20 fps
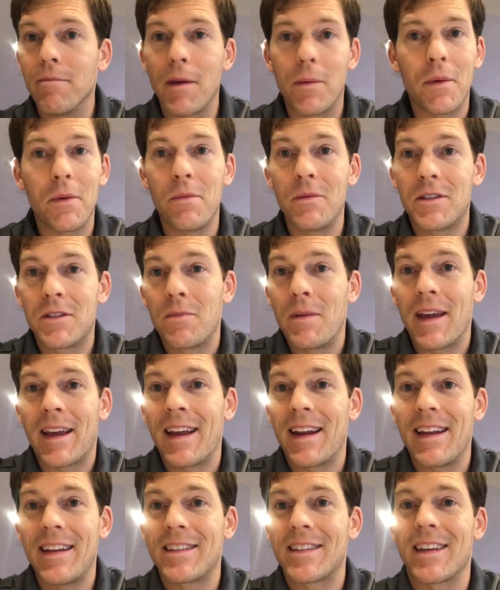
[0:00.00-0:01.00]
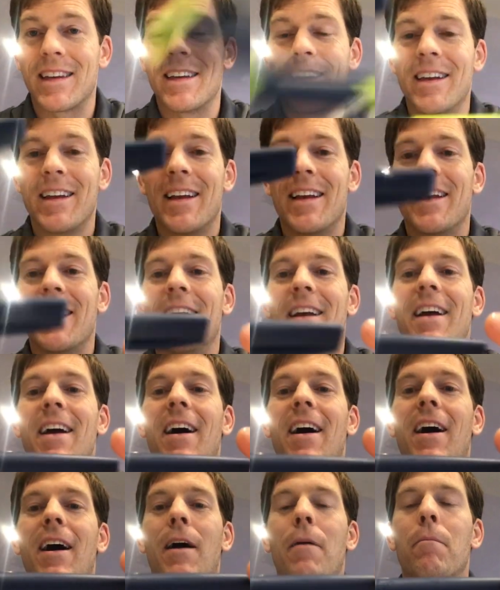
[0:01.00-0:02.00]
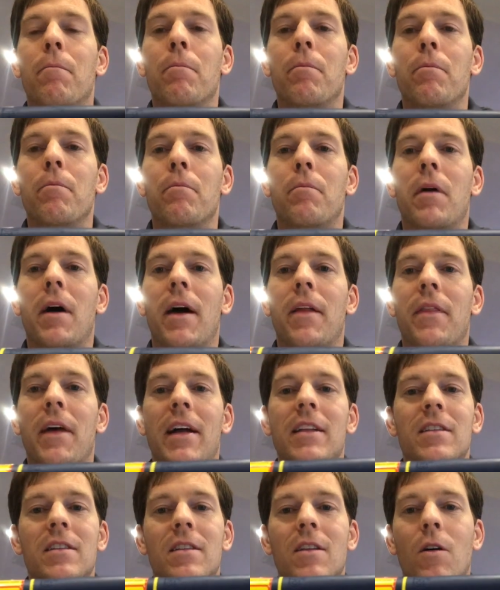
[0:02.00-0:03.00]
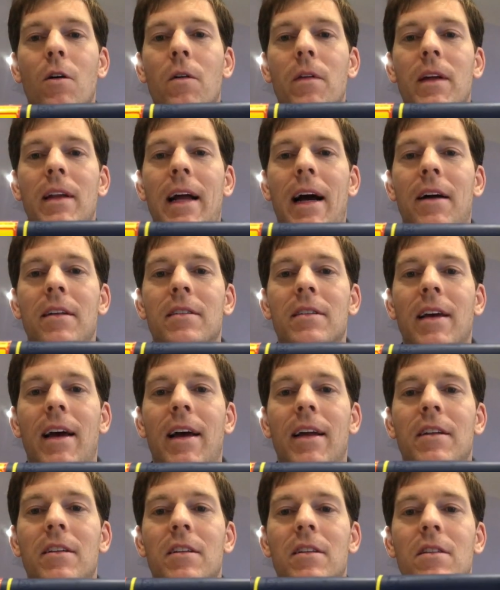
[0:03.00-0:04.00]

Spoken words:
Maybe just make it easy. But that's the only downside,